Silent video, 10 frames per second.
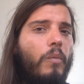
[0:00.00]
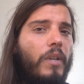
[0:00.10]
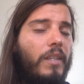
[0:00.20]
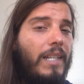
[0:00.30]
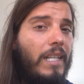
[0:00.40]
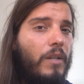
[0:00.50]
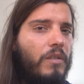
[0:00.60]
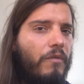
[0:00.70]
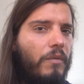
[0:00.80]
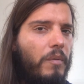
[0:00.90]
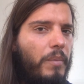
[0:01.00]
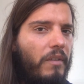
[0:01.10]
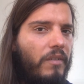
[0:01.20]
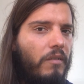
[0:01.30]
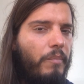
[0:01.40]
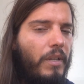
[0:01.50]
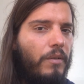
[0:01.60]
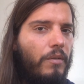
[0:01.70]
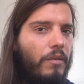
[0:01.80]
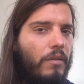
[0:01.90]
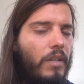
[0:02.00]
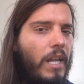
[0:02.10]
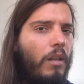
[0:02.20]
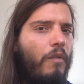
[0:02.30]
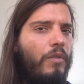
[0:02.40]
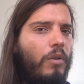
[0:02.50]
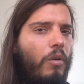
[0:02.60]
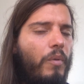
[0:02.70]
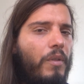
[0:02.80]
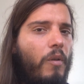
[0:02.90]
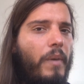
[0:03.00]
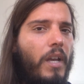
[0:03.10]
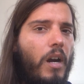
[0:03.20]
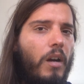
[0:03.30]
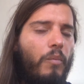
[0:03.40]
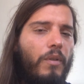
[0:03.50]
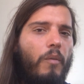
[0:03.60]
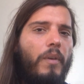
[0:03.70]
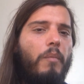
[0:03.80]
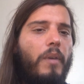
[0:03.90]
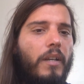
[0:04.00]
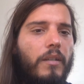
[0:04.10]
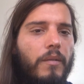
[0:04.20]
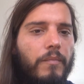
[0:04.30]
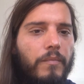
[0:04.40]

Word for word: We are the leaders of the Republic of planet Earth. I love you all with all my heart, with all my mind.